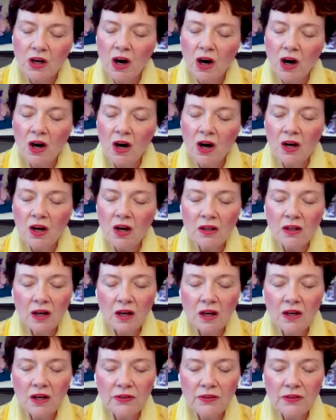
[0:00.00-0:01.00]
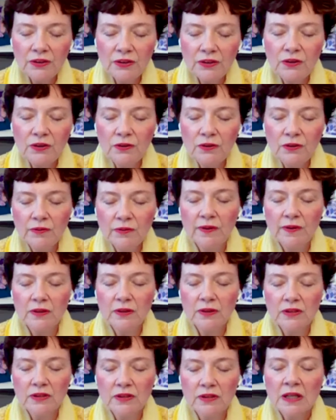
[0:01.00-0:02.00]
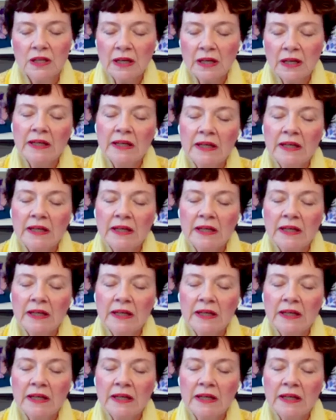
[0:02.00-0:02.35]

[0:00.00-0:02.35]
call on the universe